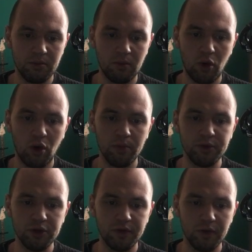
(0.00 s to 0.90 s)
more
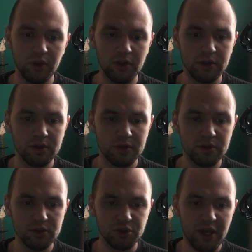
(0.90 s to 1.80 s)
beautiful,
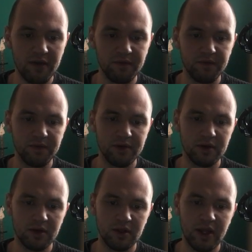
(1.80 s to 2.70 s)
to have
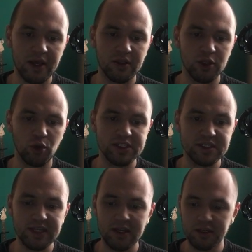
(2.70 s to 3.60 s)
like the noise
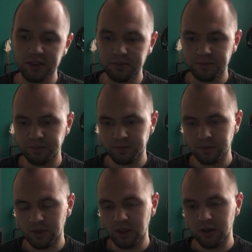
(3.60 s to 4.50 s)
inside it.
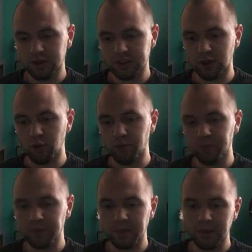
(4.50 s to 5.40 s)
So
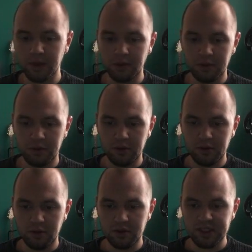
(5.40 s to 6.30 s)

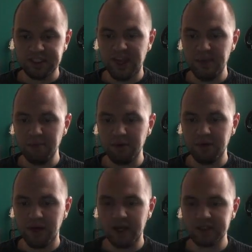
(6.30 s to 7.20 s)
the same
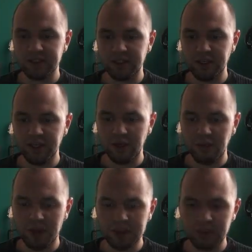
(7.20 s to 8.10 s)
as here,
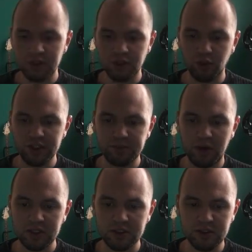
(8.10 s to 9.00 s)
but the noise
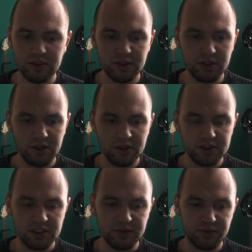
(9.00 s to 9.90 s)
pattern
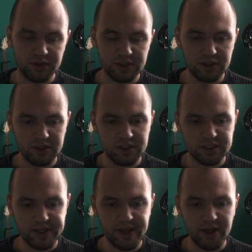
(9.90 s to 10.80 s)
is different.
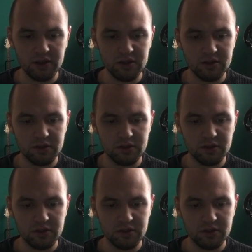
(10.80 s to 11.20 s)
Scale,